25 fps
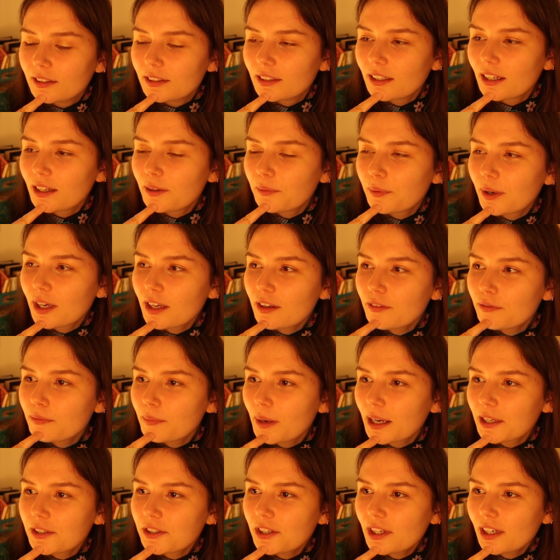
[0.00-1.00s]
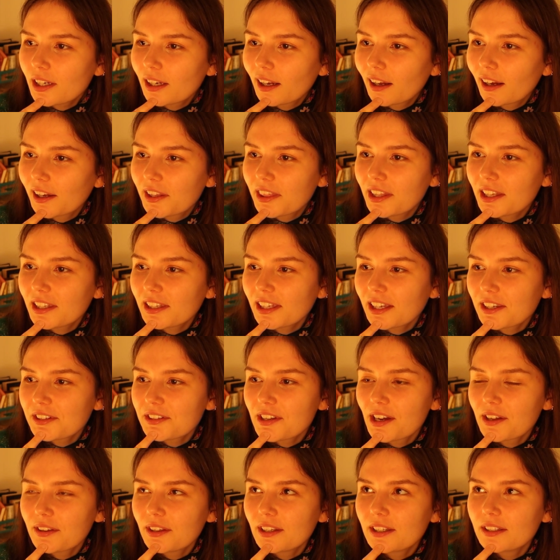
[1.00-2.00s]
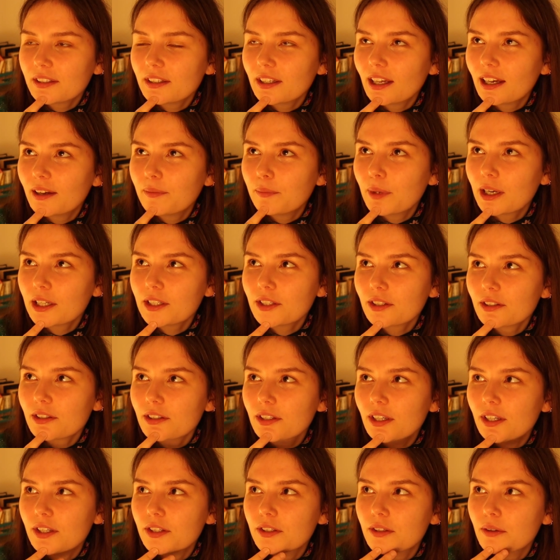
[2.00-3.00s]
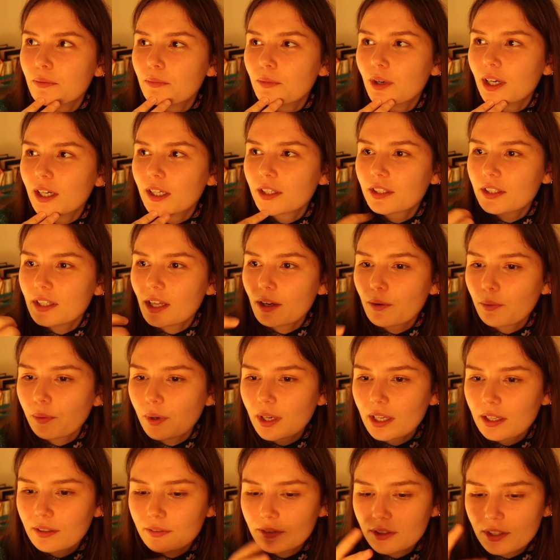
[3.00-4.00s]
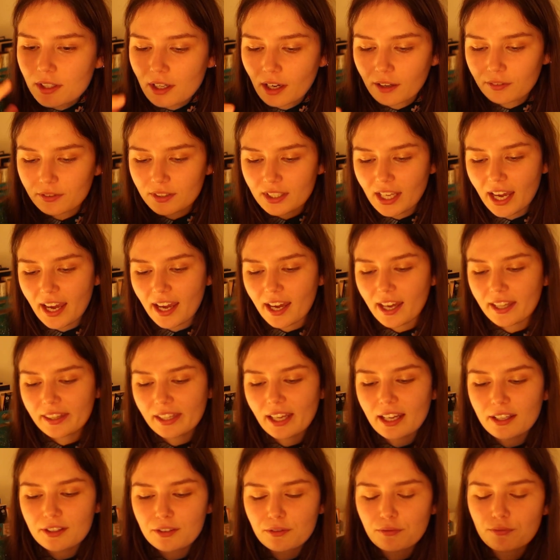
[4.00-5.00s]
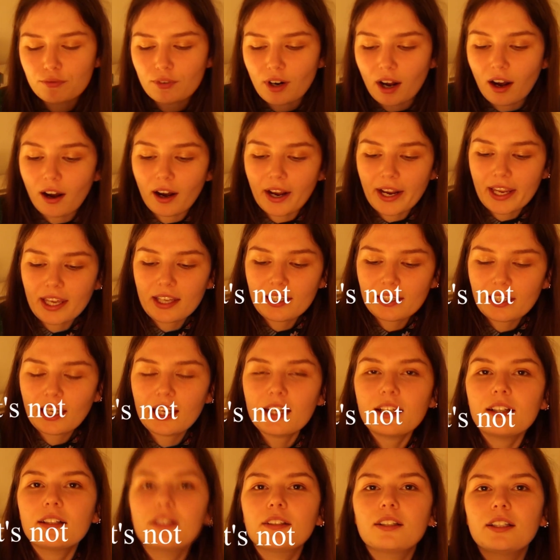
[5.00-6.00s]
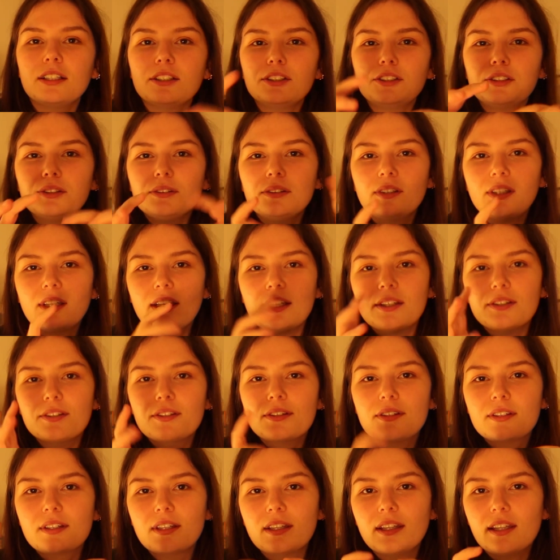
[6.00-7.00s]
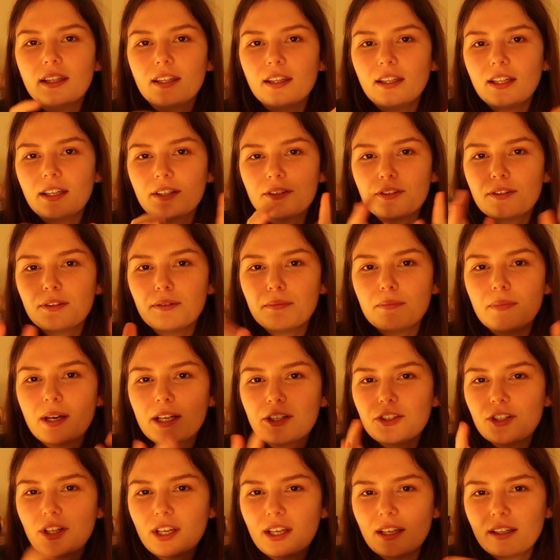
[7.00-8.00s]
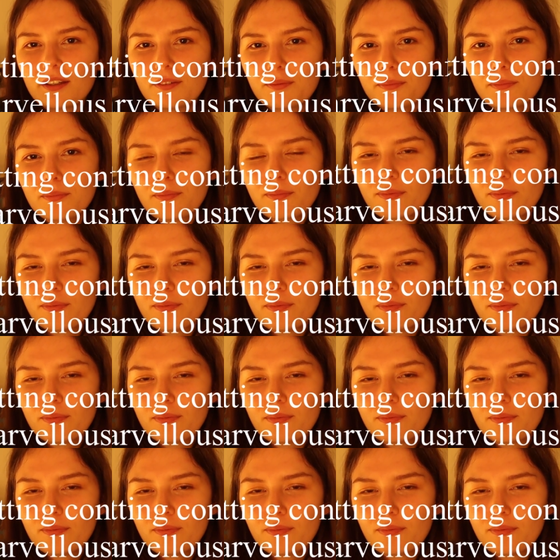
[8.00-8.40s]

Do they weave magic? I think that's how they their magic system works. They weave stuff. Yeah, that's right. They they do this and that's the magic